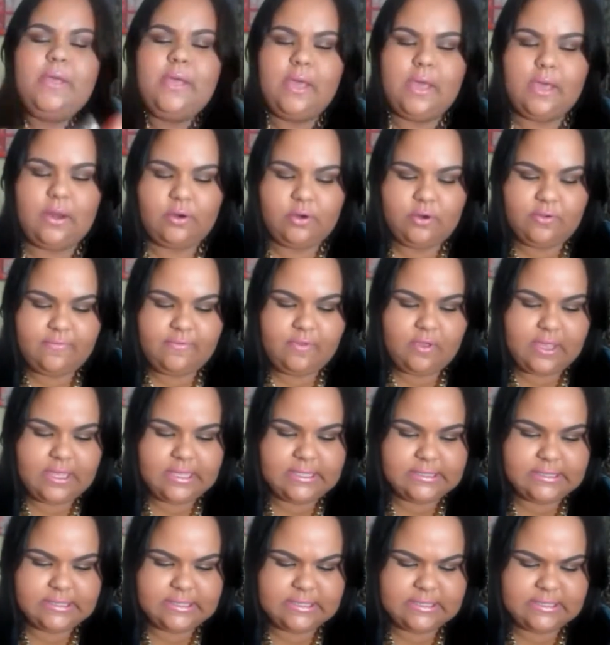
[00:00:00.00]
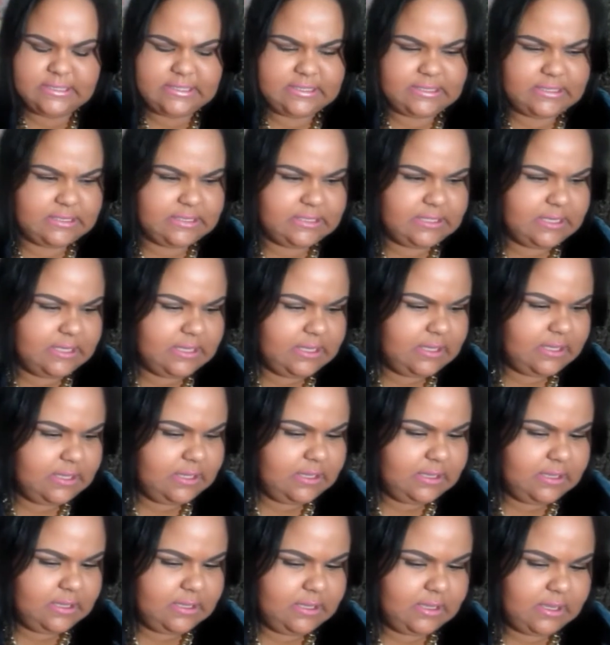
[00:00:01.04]
I don't know if you guys can see it.
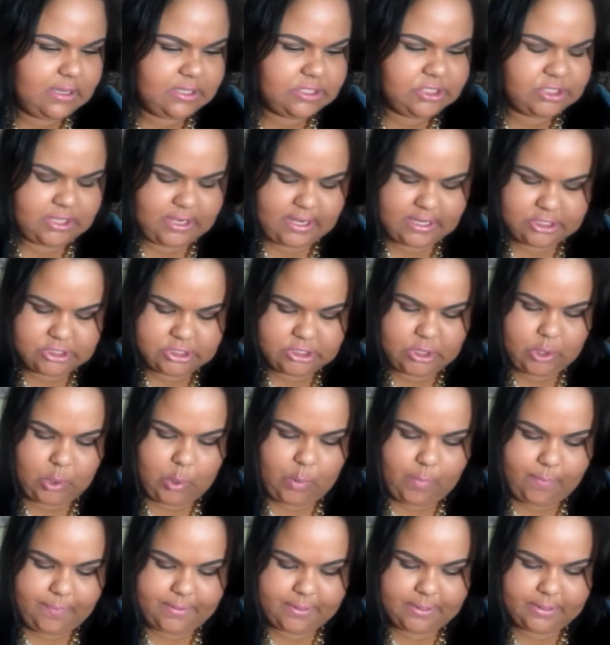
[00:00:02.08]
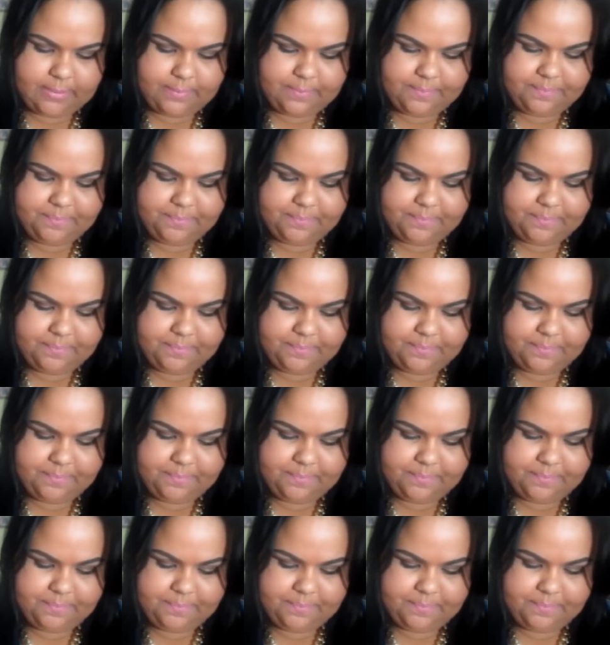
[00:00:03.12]
I should actually open it.